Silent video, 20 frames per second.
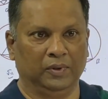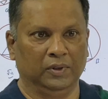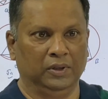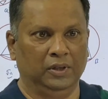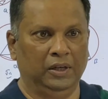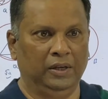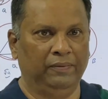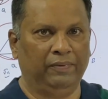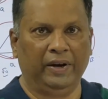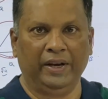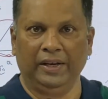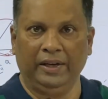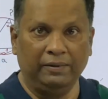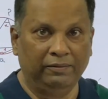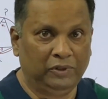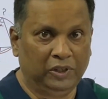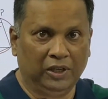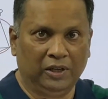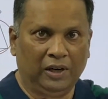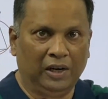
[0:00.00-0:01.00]
if I give
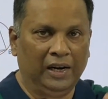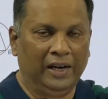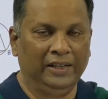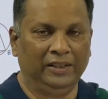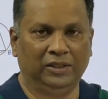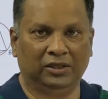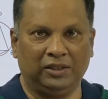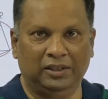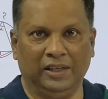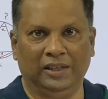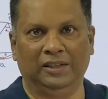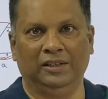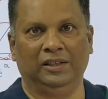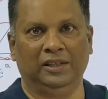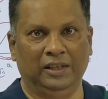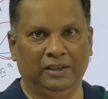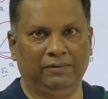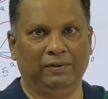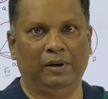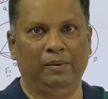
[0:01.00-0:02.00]
generalized, then
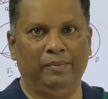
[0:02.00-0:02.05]
it will